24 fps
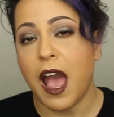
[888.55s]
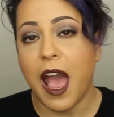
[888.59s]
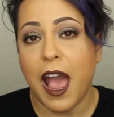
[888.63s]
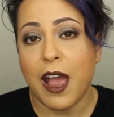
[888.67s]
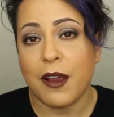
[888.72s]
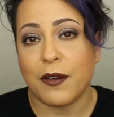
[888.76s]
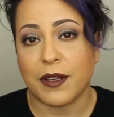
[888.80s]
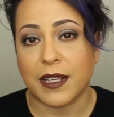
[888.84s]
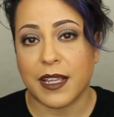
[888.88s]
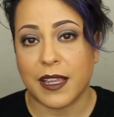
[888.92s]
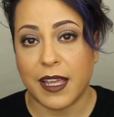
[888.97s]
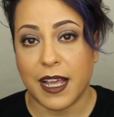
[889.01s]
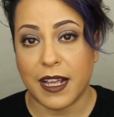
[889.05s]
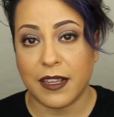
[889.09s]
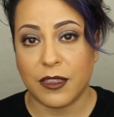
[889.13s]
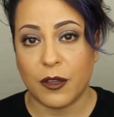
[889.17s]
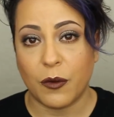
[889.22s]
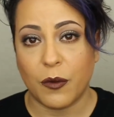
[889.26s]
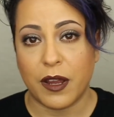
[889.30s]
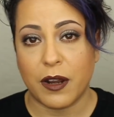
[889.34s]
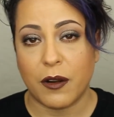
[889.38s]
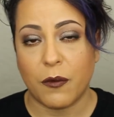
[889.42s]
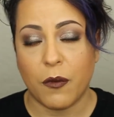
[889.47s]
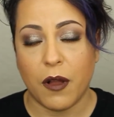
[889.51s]
I really like
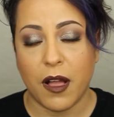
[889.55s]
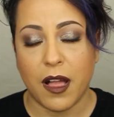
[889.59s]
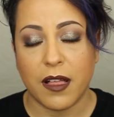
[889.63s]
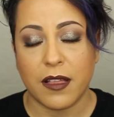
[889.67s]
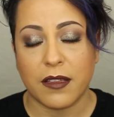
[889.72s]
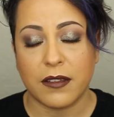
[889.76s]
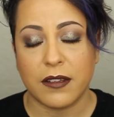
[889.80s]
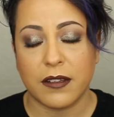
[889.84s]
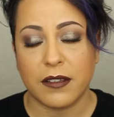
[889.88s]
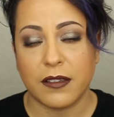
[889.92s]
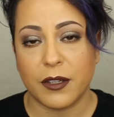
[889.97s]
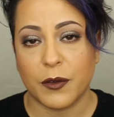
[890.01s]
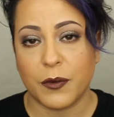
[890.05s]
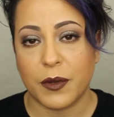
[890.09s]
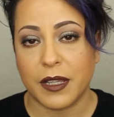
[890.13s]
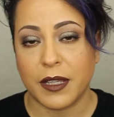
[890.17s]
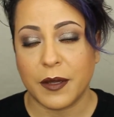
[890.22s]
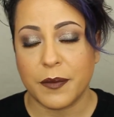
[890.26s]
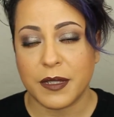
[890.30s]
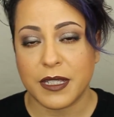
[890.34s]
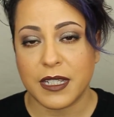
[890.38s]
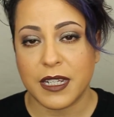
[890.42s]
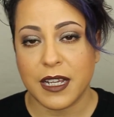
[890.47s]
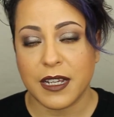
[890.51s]
the Wet n Wild
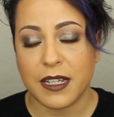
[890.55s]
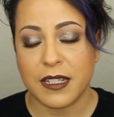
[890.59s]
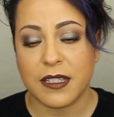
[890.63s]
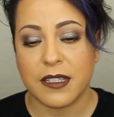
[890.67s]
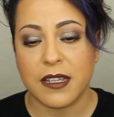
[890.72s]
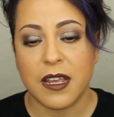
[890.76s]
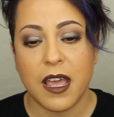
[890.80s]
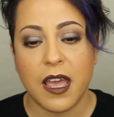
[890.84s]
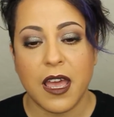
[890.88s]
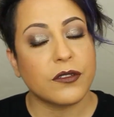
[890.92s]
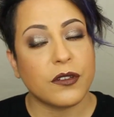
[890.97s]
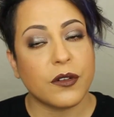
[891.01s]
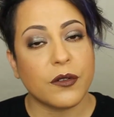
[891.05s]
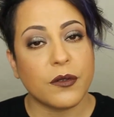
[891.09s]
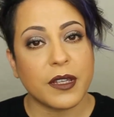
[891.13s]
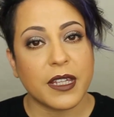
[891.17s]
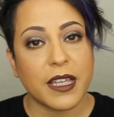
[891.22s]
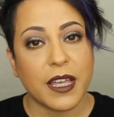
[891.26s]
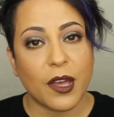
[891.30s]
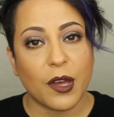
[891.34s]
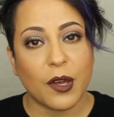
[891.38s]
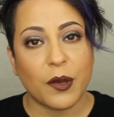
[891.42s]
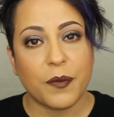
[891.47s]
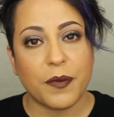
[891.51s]
lipsticks. So I
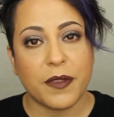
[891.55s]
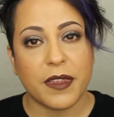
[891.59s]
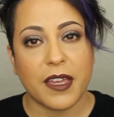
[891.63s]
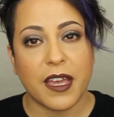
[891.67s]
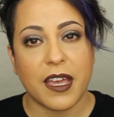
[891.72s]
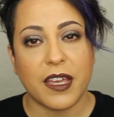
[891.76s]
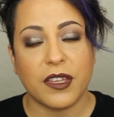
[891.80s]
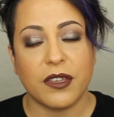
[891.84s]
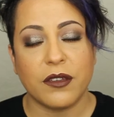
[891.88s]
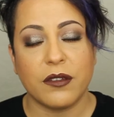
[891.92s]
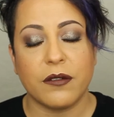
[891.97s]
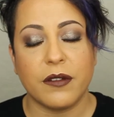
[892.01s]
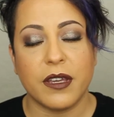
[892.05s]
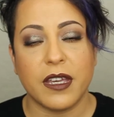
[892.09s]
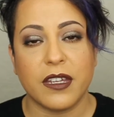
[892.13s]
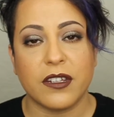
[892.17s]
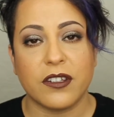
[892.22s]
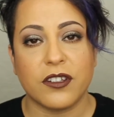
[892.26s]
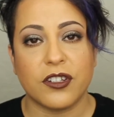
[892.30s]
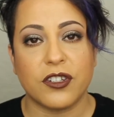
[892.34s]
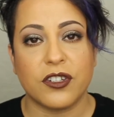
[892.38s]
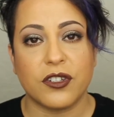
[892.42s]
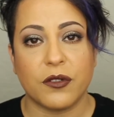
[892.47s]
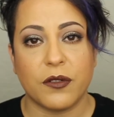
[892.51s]
really hope that you
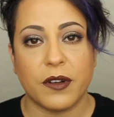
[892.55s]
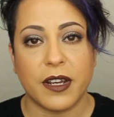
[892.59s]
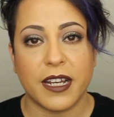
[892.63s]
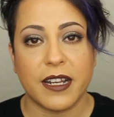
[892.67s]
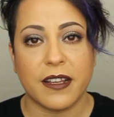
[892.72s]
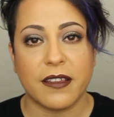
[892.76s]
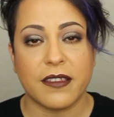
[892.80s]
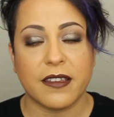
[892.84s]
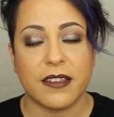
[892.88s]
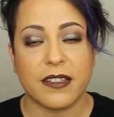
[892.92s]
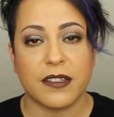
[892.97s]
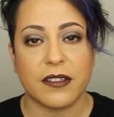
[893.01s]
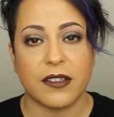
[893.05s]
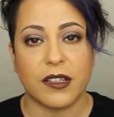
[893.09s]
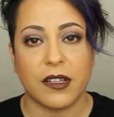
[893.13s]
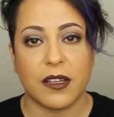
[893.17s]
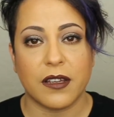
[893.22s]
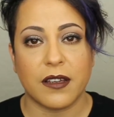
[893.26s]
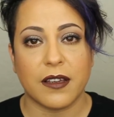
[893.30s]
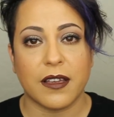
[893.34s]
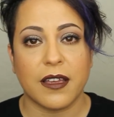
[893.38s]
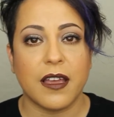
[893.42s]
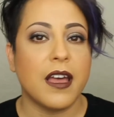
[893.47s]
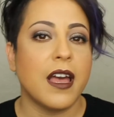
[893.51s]
enjoyed this
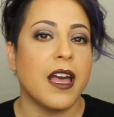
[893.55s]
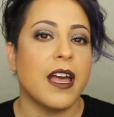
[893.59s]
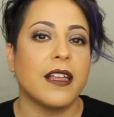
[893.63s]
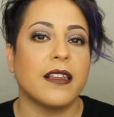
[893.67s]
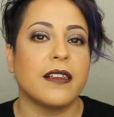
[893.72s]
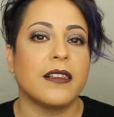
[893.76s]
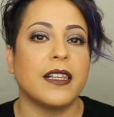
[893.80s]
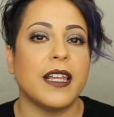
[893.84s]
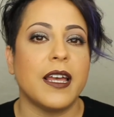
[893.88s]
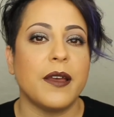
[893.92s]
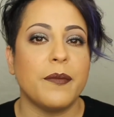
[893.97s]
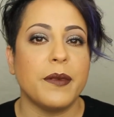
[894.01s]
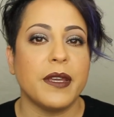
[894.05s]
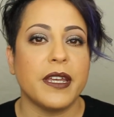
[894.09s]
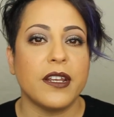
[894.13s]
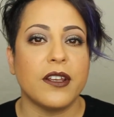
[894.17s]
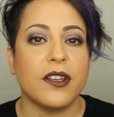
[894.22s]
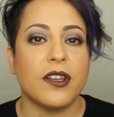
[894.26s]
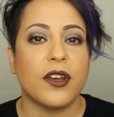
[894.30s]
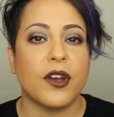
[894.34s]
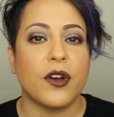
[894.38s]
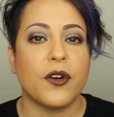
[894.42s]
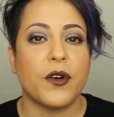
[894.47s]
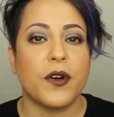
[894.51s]
look. Let me
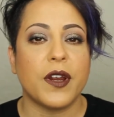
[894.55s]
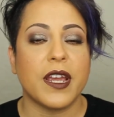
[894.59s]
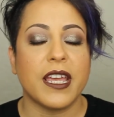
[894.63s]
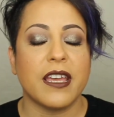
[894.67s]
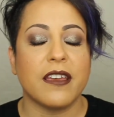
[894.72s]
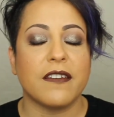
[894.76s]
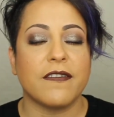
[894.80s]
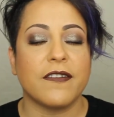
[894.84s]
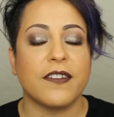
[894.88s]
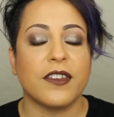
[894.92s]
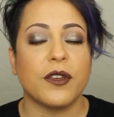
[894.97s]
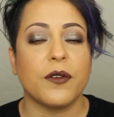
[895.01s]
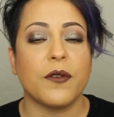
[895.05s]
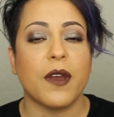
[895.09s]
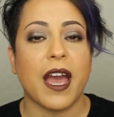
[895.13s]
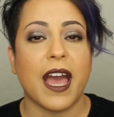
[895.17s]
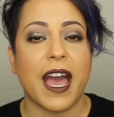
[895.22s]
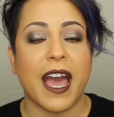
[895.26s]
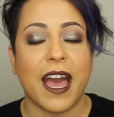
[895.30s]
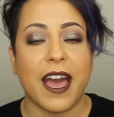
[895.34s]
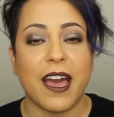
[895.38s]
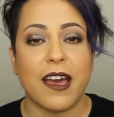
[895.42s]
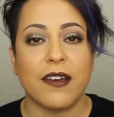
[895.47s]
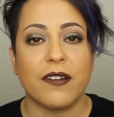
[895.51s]
know if you
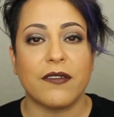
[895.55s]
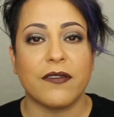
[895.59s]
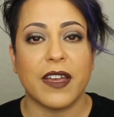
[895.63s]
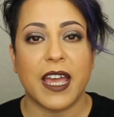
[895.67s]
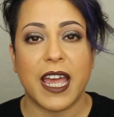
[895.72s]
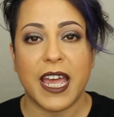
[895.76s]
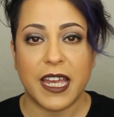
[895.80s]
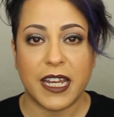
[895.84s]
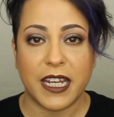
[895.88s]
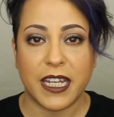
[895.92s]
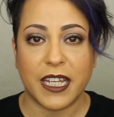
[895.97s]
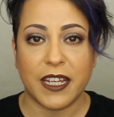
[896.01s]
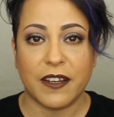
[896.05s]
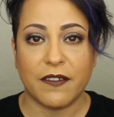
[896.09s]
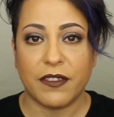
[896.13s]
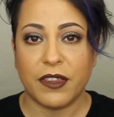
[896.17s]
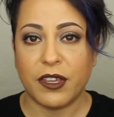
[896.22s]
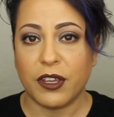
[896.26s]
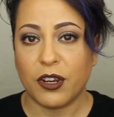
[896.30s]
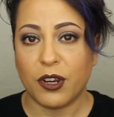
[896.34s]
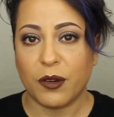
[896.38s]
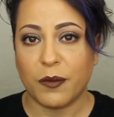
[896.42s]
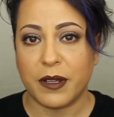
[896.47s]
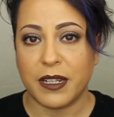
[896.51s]
have any of
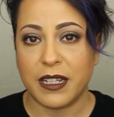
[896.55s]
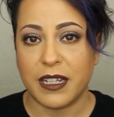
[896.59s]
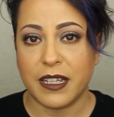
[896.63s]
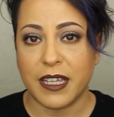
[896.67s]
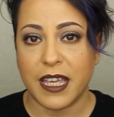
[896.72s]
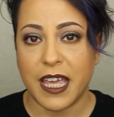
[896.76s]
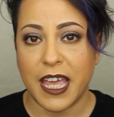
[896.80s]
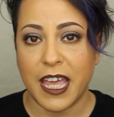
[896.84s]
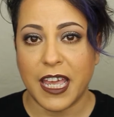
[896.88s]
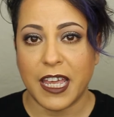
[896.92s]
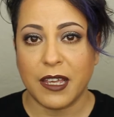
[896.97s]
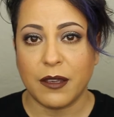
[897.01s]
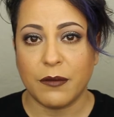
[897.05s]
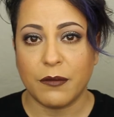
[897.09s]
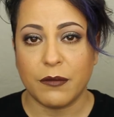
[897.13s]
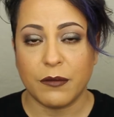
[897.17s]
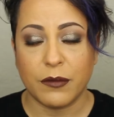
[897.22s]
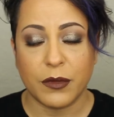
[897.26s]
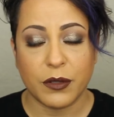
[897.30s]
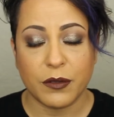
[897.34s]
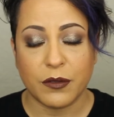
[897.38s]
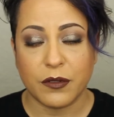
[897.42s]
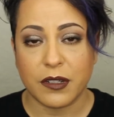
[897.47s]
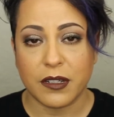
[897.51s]
the Urban Decay
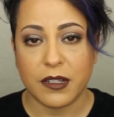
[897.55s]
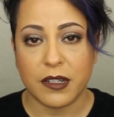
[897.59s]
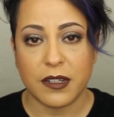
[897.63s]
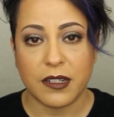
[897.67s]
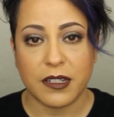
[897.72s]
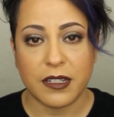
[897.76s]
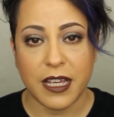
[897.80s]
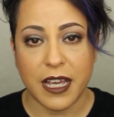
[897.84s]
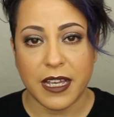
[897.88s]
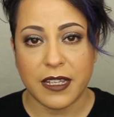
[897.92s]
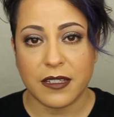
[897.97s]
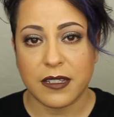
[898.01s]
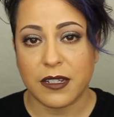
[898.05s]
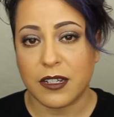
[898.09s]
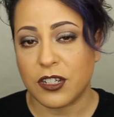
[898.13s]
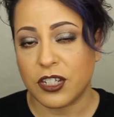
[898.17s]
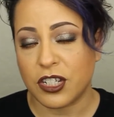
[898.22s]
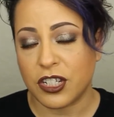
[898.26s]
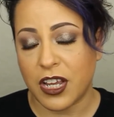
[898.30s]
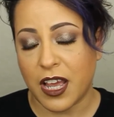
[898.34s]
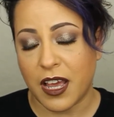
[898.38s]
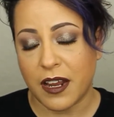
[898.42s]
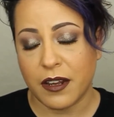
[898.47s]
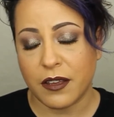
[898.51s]
Moondust
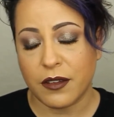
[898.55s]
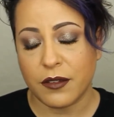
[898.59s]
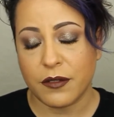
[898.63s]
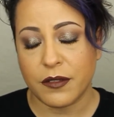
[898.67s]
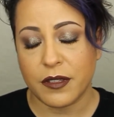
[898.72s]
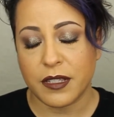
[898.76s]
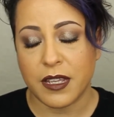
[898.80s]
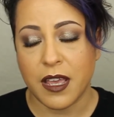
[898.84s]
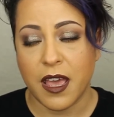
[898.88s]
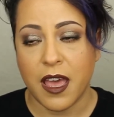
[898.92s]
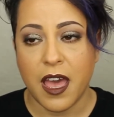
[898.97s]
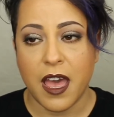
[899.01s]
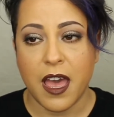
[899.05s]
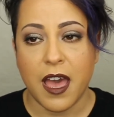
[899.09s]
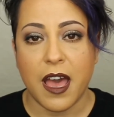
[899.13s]
shadows.